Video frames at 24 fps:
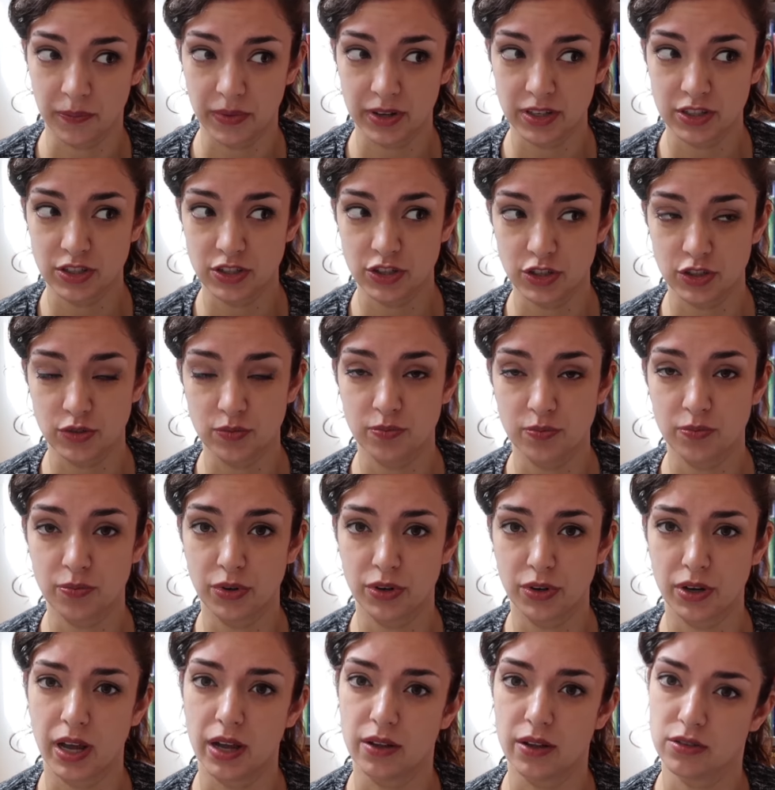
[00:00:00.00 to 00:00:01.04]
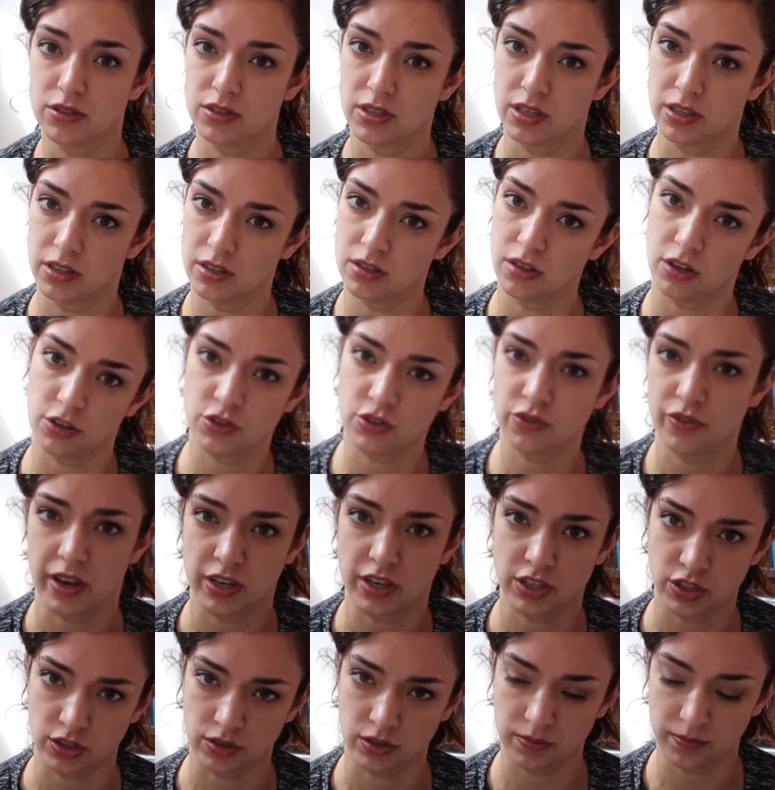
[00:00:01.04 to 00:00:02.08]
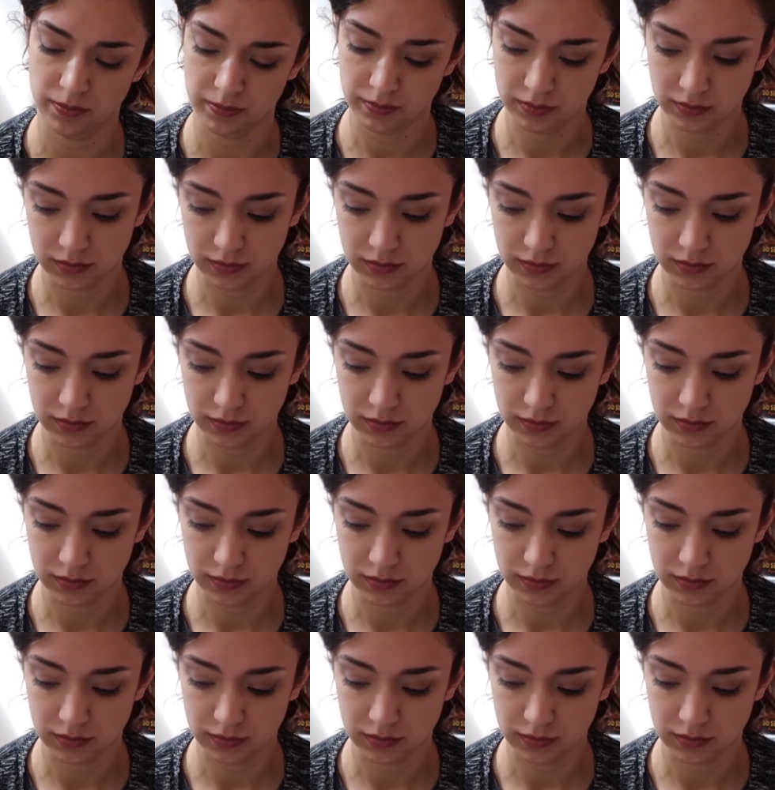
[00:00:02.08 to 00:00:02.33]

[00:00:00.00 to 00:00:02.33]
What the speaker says: It's just pronounced in the Dutch fashion.